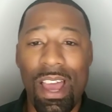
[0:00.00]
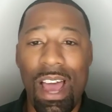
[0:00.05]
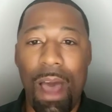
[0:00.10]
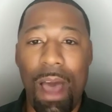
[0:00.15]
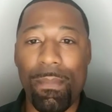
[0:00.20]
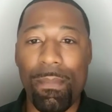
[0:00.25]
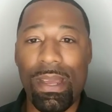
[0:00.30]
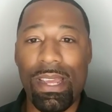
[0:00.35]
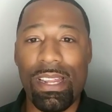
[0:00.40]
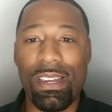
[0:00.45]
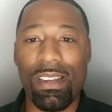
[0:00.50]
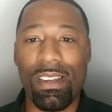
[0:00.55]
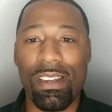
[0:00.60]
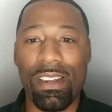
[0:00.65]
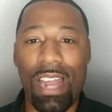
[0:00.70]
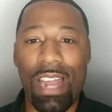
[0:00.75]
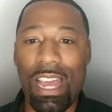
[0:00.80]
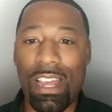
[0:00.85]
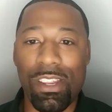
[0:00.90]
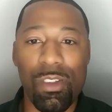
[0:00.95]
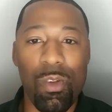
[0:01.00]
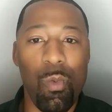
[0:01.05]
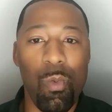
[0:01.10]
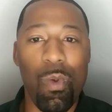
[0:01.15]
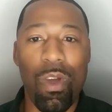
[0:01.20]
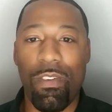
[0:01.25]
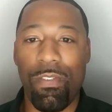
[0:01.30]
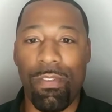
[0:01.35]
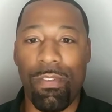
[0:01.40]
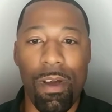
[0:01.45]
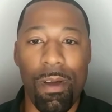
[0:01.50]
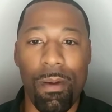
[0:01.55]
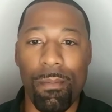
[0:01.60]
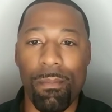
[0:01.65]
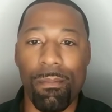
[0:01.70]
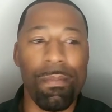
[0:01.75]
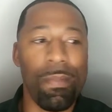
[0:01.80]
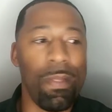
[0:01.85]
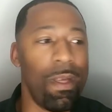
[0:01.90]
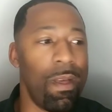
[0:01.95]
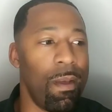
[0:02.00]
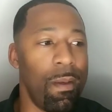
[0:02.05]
I mean, like you went from